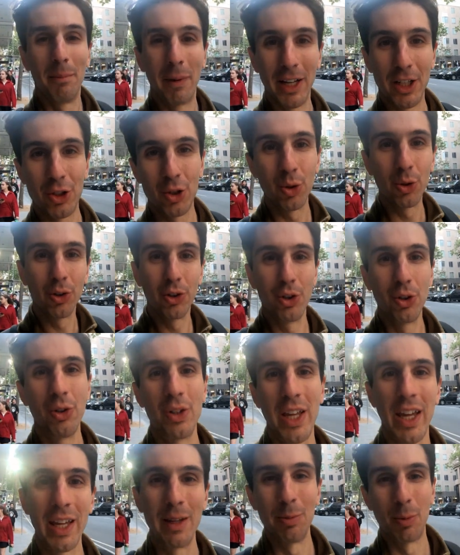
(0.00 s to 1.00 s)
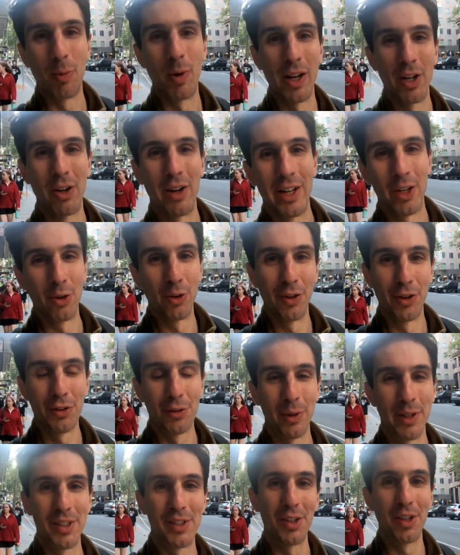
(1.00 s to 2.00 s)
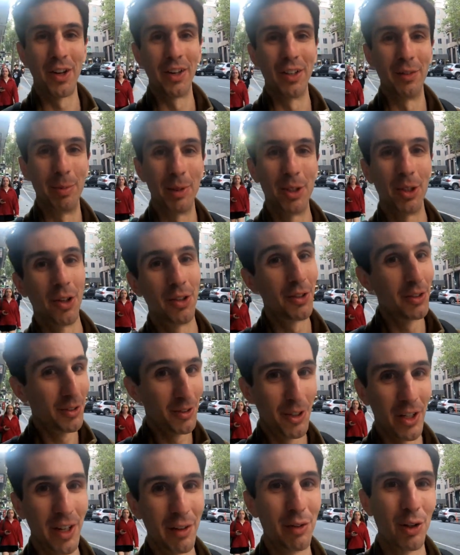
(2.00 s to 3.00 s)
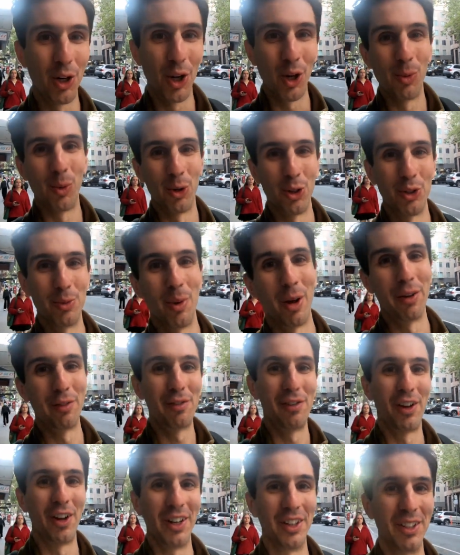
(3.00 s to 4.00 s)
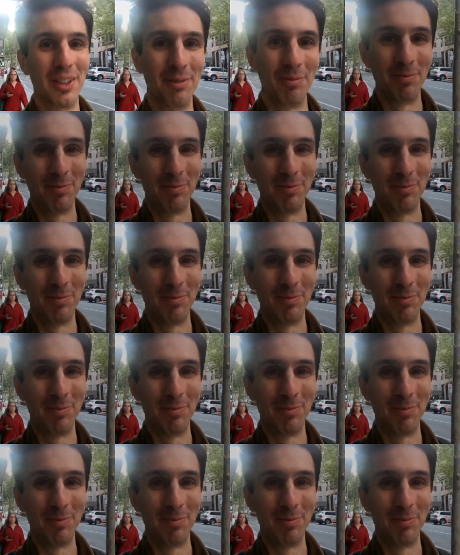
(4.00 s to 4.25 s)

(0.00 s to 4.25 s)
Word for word: make sure you keep one eye on the street signs because you never know what you might find.